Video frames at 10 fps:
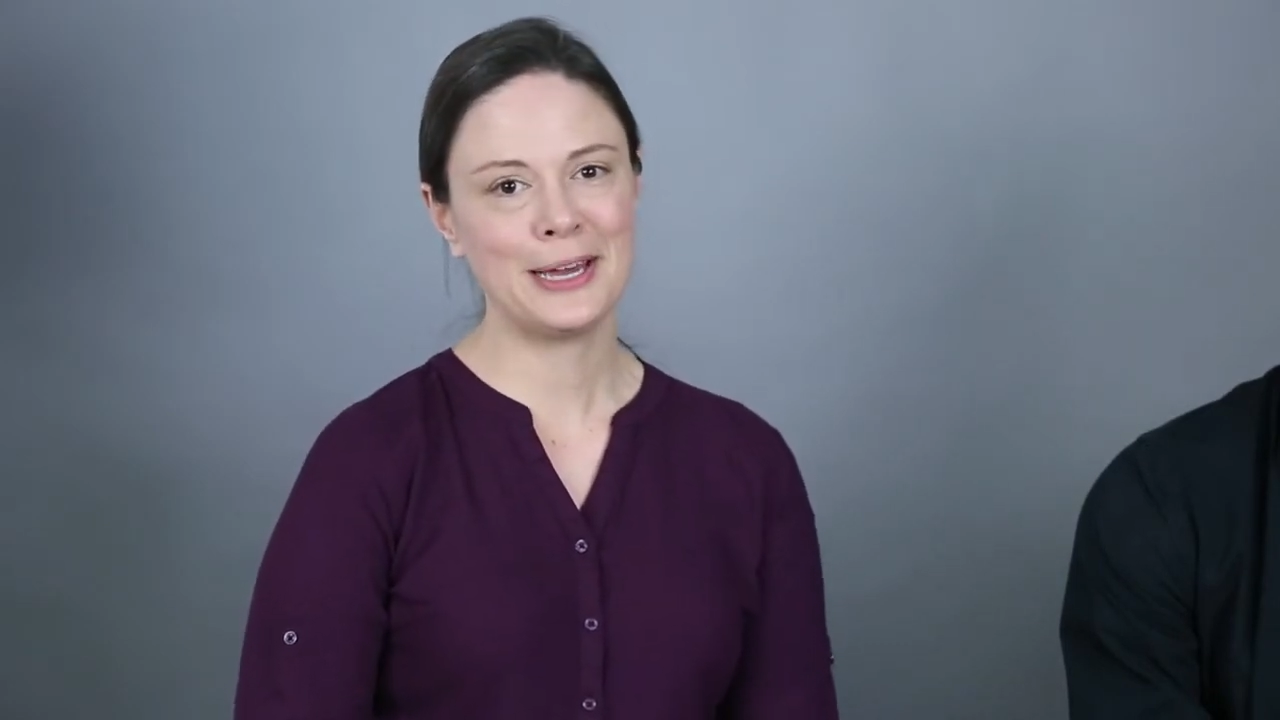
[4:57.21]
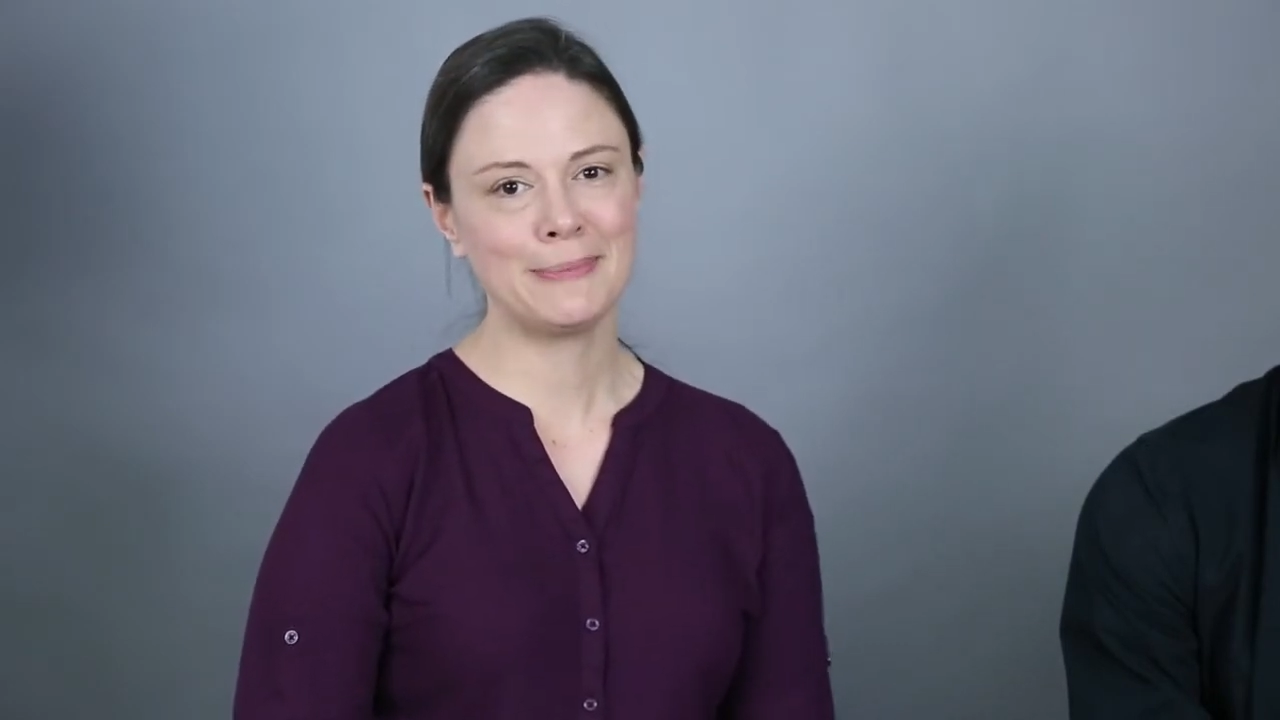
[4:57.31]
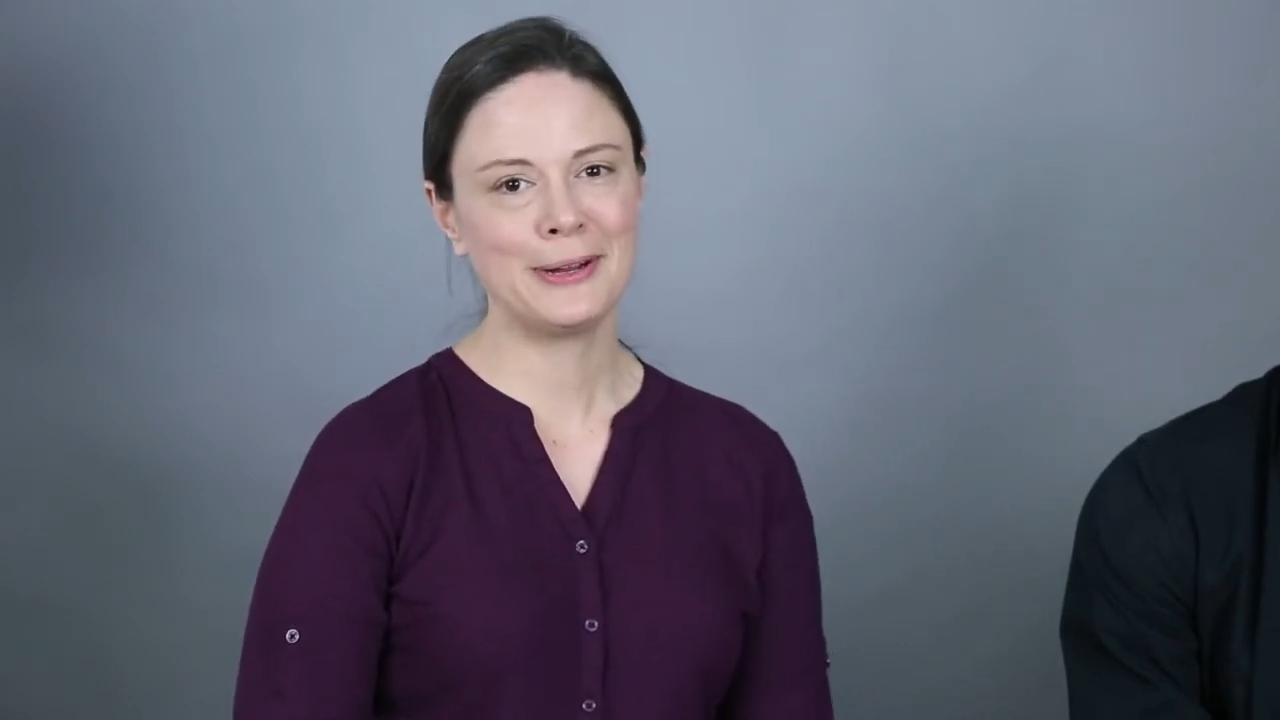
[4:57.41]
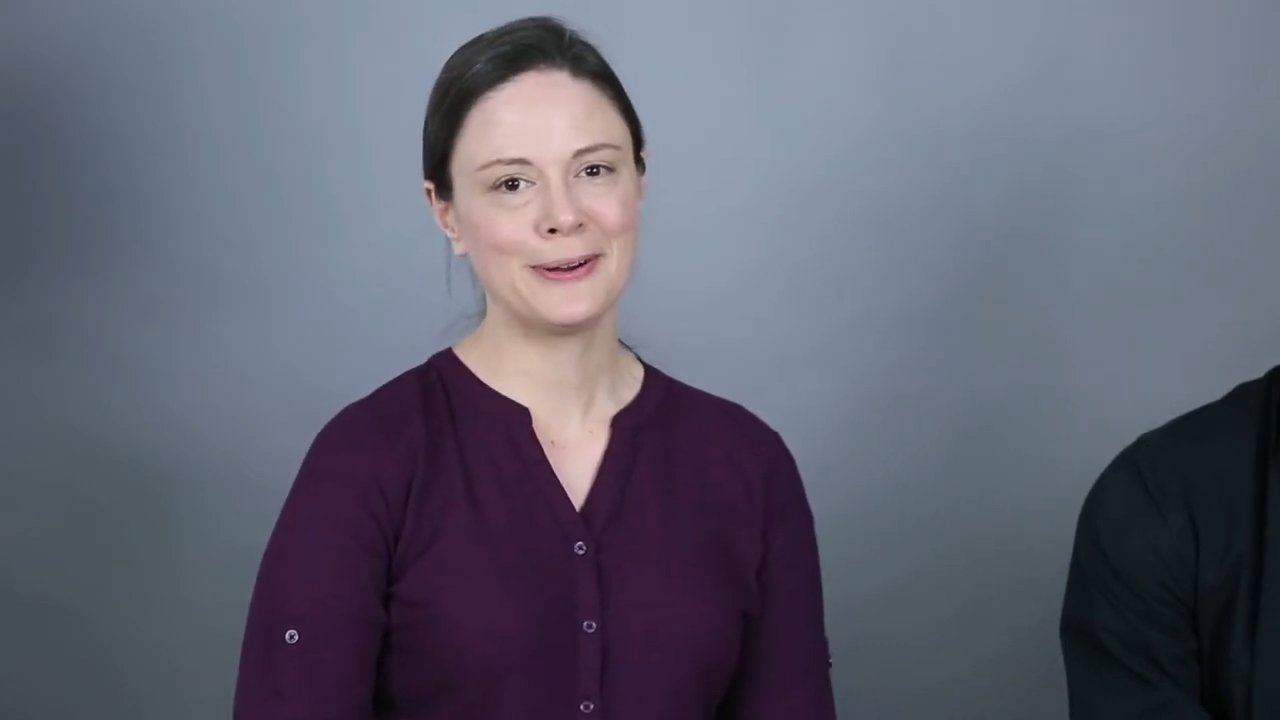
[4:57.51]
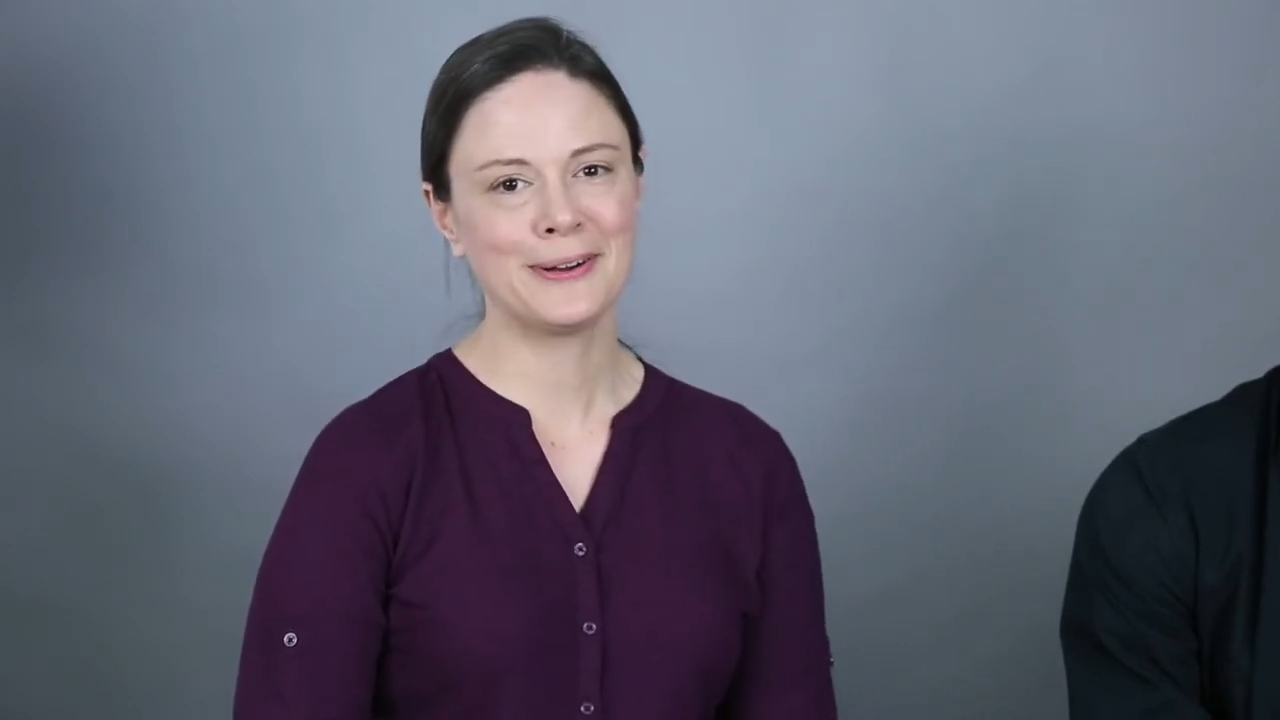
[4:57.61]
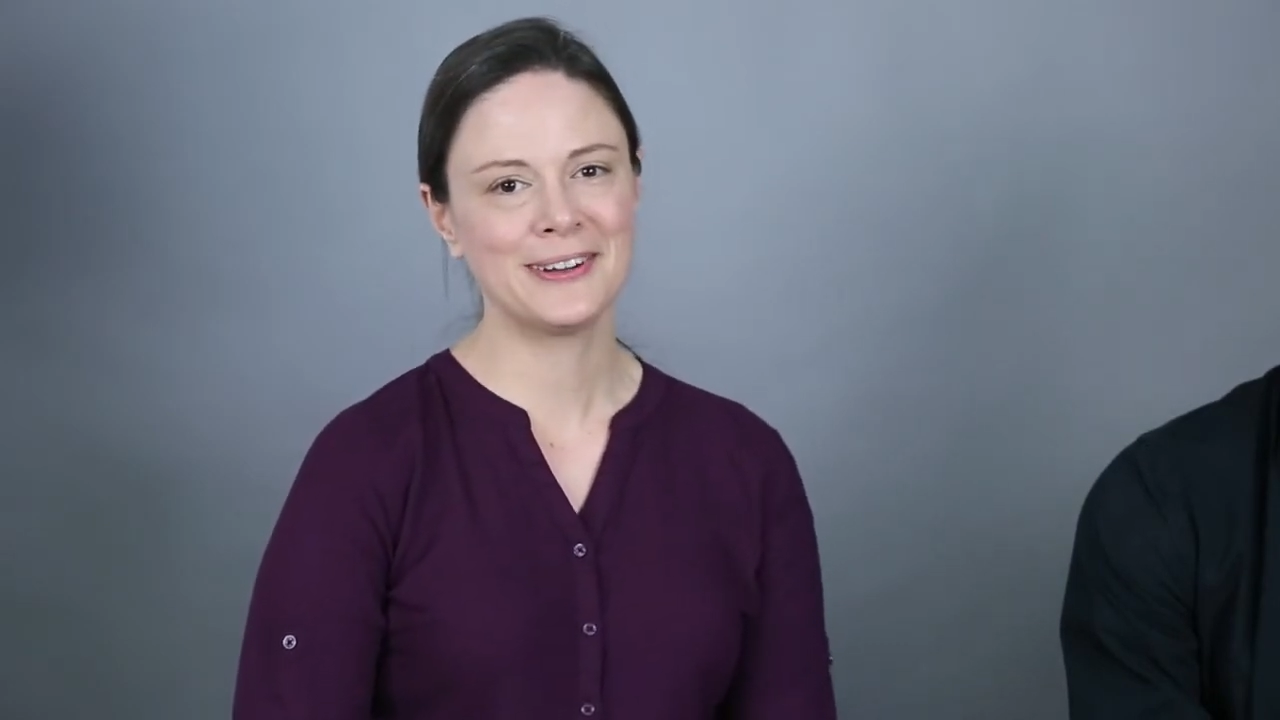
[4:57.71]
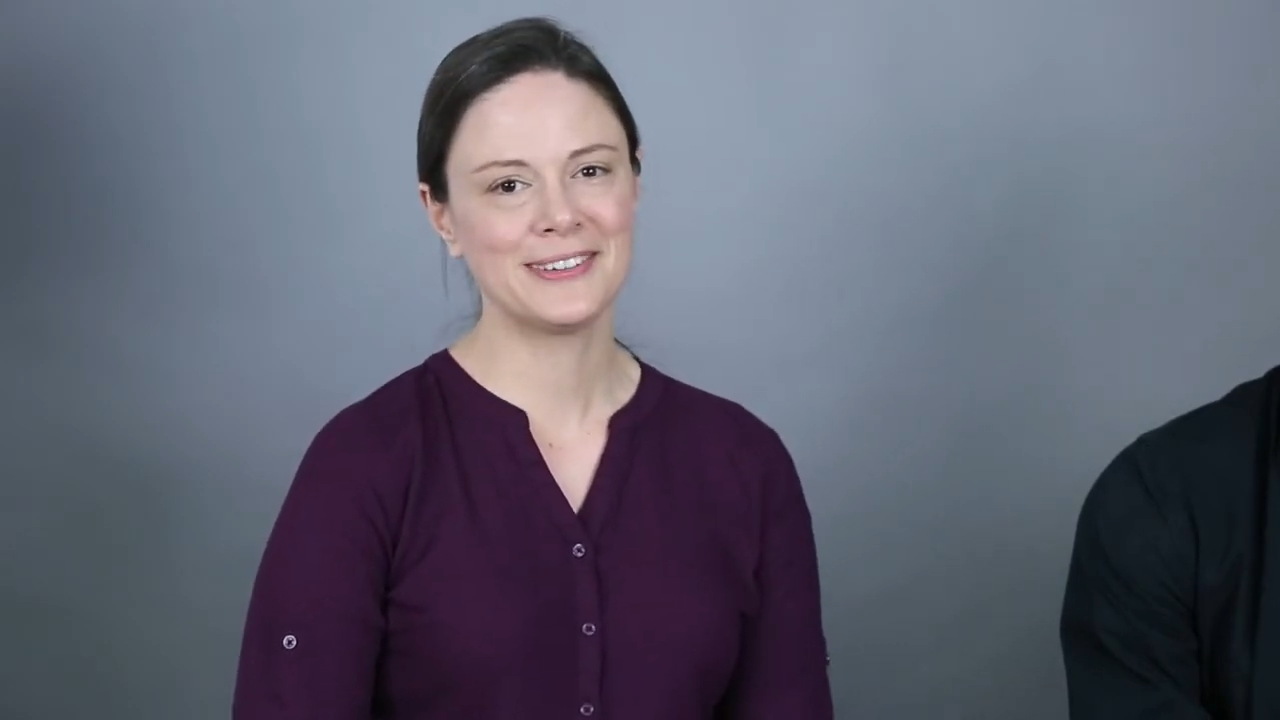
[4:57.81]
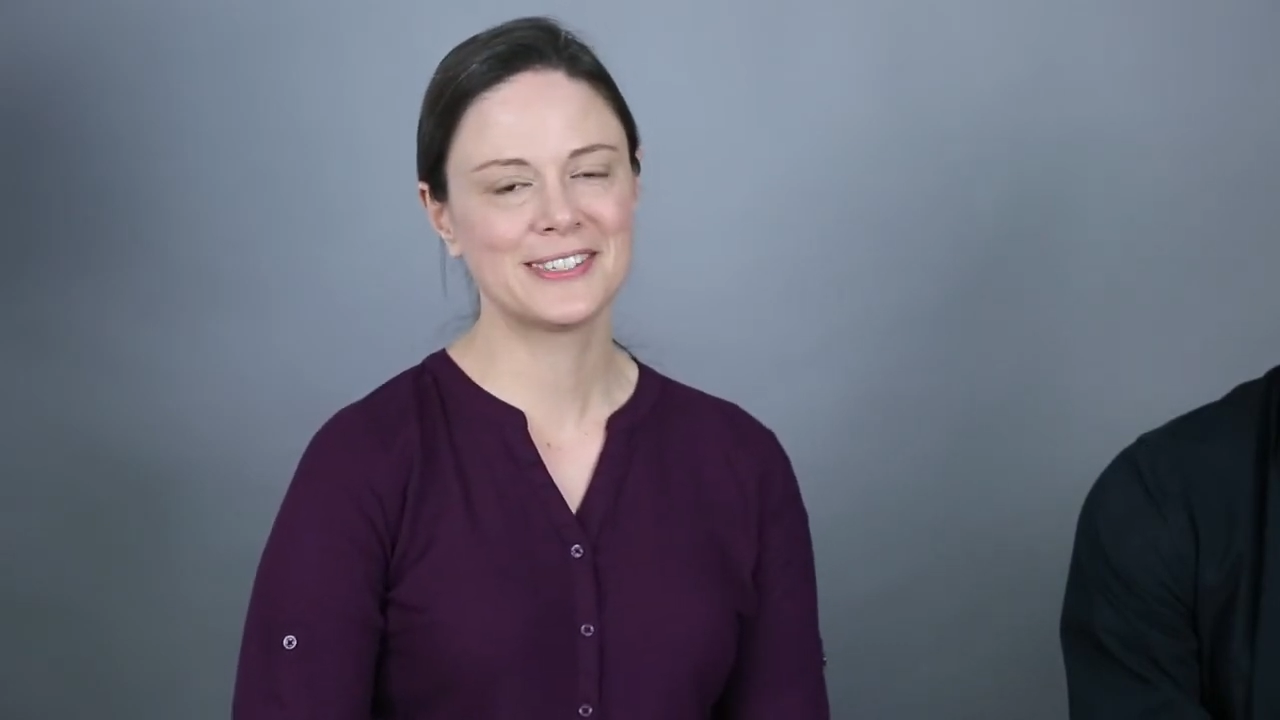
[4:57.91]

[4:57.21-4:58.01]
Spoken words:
can't be heard.